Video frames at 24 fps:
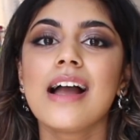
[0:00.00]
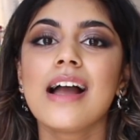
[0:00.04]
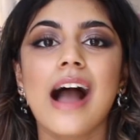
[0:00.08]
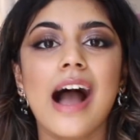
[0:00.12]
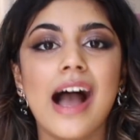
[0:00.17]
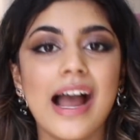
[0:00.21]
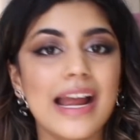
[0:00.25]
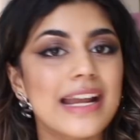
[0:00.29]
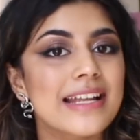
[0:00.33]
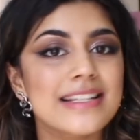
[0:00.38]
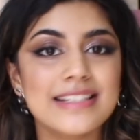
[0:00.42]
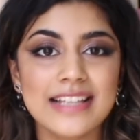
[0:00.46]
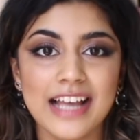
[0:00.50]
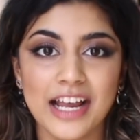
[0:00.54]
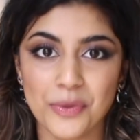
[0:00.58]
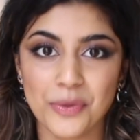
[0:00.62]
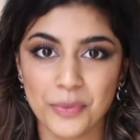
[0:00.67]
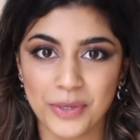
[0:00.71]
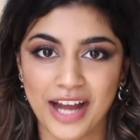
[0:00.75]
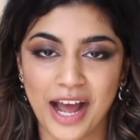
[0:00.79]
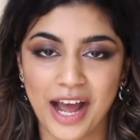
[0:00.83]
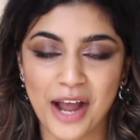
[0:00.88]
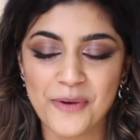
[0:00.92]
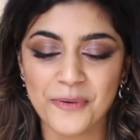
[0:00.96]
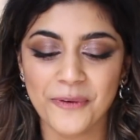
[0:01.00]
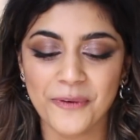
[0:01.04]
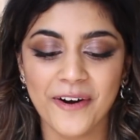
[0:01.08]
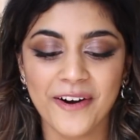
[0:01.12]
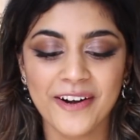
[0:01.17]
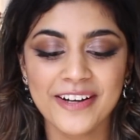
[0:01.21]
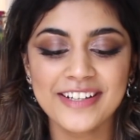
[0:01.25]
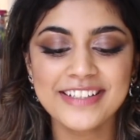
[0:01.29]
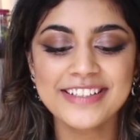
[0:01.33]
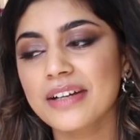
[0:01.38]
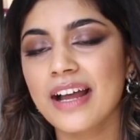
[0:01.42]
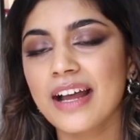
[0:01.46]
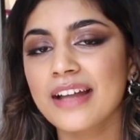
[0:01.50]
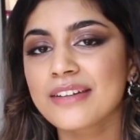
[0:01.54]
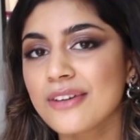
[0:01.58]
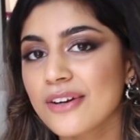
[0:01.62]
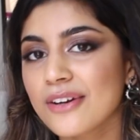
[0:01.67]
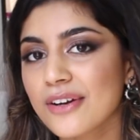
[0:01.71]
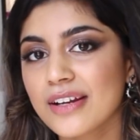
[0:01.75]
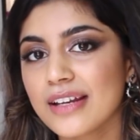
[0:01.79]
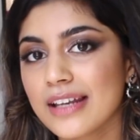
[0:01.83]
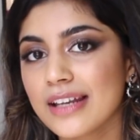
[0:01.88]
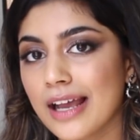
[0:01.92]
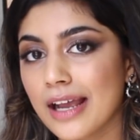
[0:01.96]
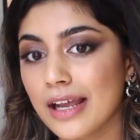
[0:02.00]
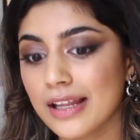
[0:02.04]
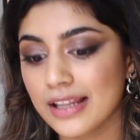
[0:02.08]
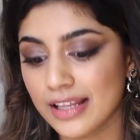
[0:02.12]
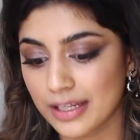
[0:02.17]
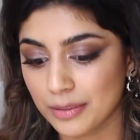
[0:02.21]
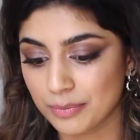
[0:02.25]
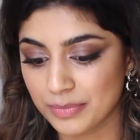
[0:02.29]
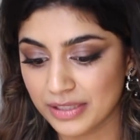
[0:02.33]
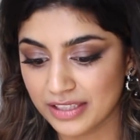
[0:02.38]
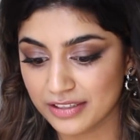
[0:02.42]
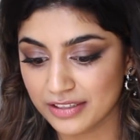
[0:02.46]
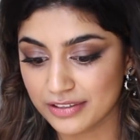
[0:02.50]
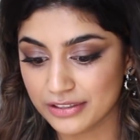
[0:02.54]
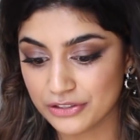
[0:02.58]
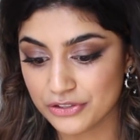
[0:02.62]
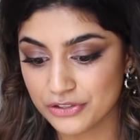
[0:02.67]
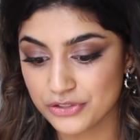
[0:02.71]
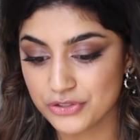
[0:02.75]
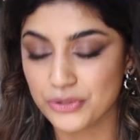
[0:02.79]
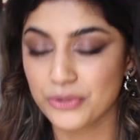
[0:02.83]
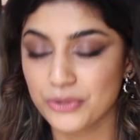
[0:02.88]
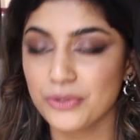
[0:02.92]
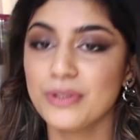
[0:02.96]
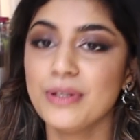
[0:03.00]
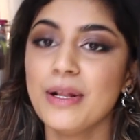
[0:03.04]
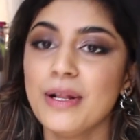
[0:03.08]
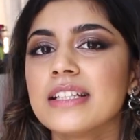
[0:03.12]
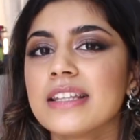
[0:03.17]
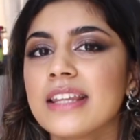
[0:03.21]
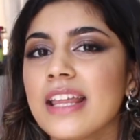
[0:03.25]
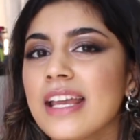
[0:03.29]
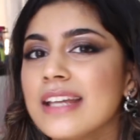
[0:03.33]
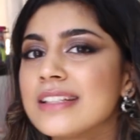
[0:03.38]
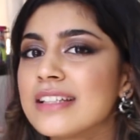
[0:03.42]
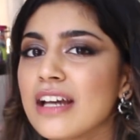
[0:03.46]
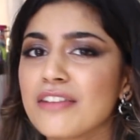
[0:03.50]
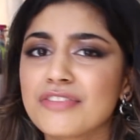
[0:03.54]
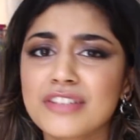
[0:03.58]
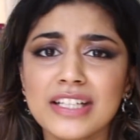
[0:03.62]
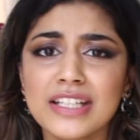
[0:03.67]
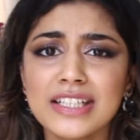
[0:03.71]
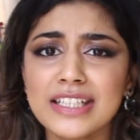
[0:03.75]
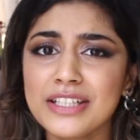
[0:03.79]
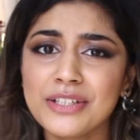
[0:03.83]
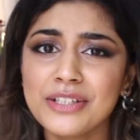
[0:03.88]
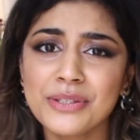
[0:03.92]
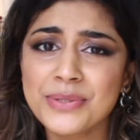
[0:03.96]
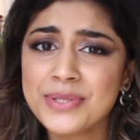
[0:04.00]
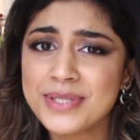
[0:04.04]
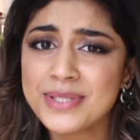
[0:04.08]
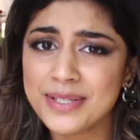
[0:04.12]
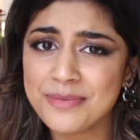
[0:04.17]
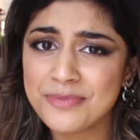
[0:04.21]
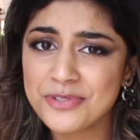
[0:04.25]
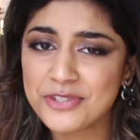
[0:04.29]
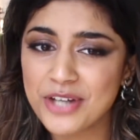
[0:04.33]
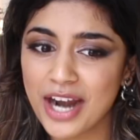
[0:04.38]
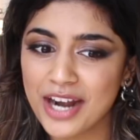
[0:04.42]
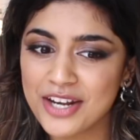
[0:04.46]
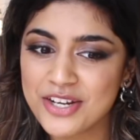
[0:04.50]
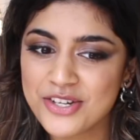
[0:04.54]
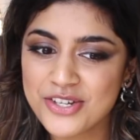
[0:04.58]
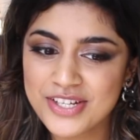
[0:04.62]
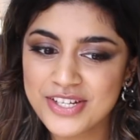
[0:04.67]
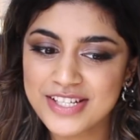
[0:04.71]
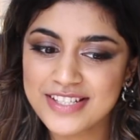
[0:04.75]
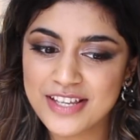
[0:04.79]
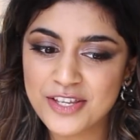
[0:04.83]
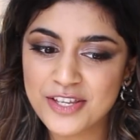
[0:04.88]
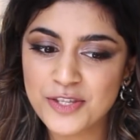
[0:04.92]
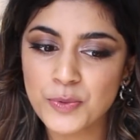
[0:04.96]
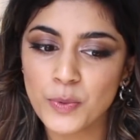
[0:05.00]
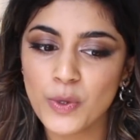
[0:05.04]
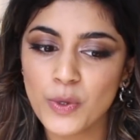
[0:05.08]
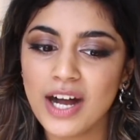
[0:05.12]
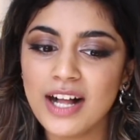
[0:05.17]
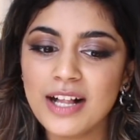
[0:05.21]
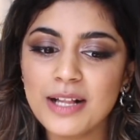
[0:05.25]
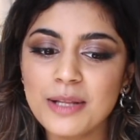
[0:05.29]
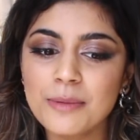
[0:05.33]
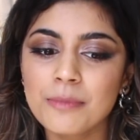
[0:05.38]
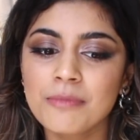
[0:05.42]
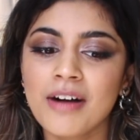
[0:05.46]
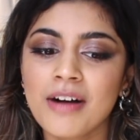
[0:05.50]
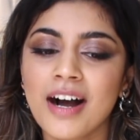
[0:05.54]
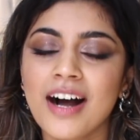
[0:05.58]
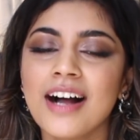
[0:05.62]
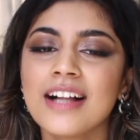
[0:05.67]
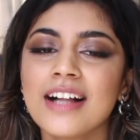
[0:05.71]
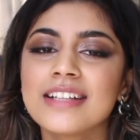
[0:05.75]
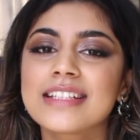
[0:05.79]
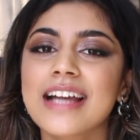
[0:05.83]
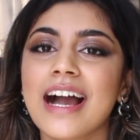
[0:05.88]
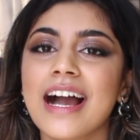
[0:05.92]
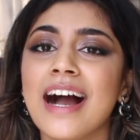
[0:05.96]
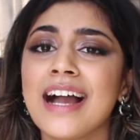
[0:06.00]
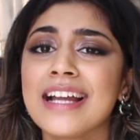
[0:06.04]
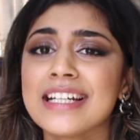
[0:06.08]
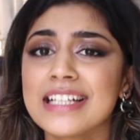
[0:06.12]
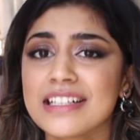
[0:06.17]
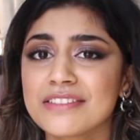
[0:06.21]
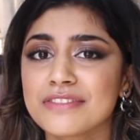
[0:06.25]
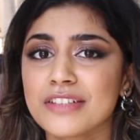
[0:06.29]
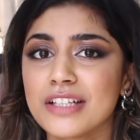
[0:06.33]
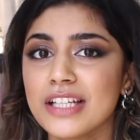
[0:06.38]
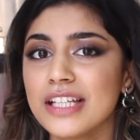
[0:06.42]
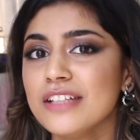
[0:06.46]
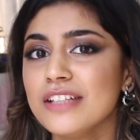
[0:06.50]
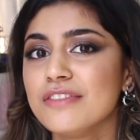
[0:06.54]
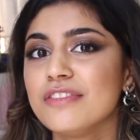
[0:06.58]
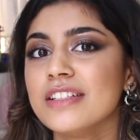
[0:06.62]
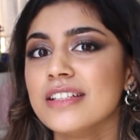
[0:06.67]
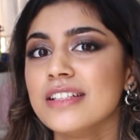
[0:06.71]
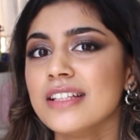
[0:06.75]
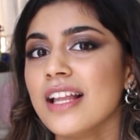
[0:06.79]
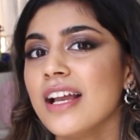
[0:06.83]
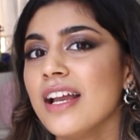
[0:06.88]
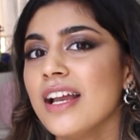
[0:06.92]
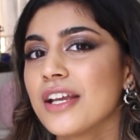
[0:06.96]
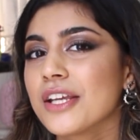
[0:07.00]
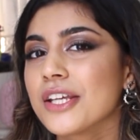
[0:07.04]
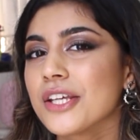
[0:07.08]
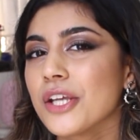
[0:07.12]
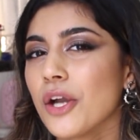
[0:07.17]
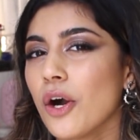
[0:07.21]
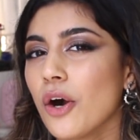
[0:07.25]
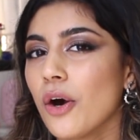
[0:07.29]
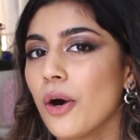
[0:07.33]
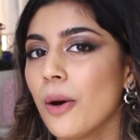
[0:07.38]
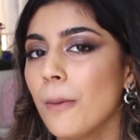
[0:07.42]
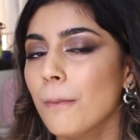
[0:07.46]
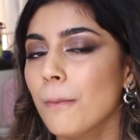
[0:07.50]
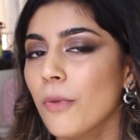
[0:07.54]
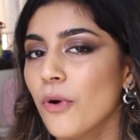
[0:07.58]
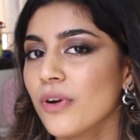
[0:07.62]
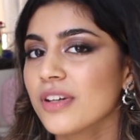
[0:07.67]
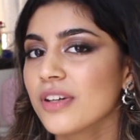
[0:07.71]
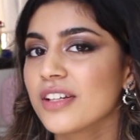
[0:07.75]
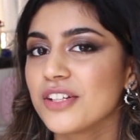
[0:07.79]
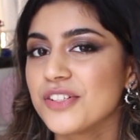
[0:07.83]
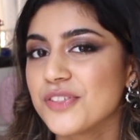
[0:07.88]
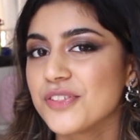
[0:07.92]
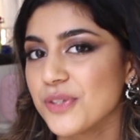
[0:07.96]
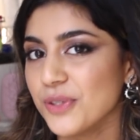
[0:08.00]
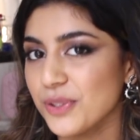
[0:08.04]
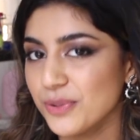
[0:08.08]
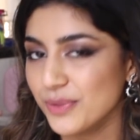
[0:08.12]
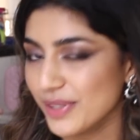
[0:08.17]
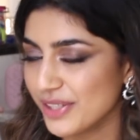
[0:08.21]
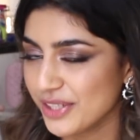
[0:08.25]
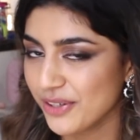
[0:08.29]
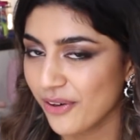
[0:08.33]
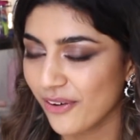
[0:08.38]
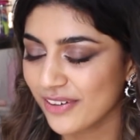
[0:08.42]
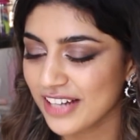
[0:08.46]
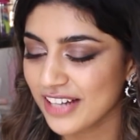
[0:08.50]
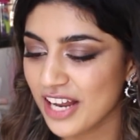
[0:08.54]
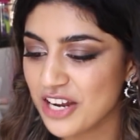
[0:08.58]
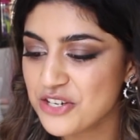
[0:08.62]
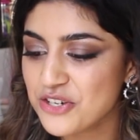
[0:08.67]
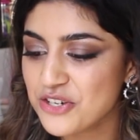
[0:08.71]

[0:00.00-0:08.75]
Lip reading: I decide what I want, and not gonna lie, I like being in control. They definitely use some strategies as well, but I definitely feel like you're more in control when you online